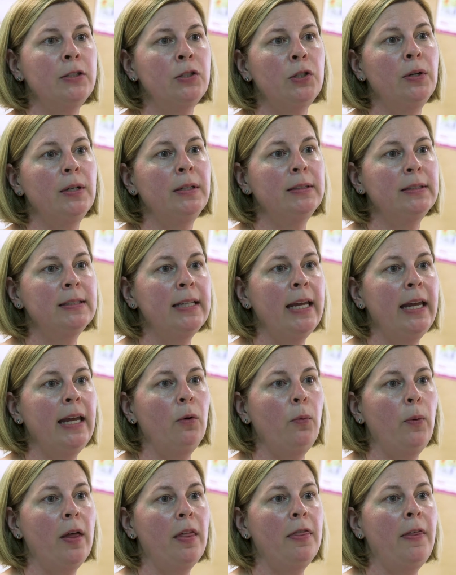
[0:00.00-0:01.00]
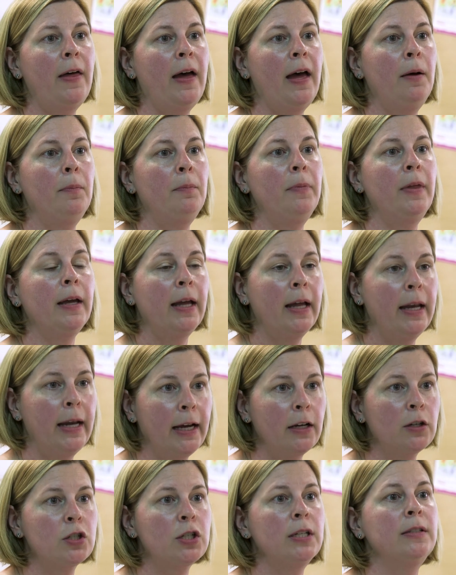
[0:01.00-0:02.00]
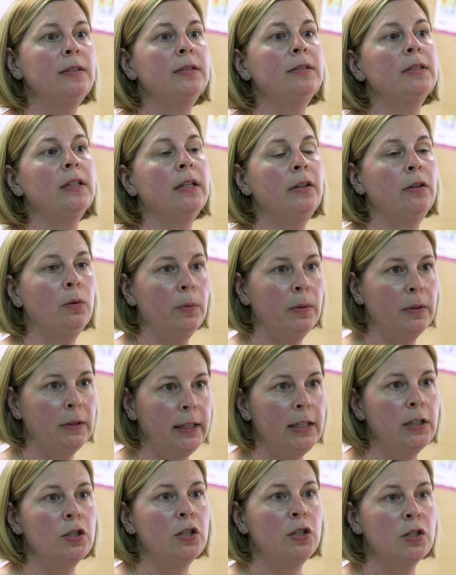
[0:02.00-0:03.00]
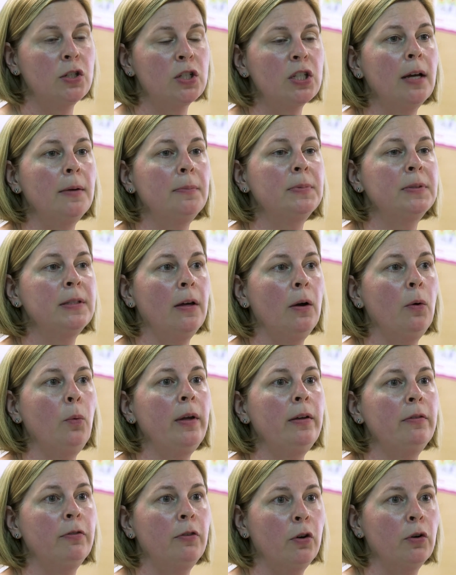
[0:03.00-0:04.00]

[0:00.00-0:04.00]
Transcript: students take with them the connections and the relationships that we've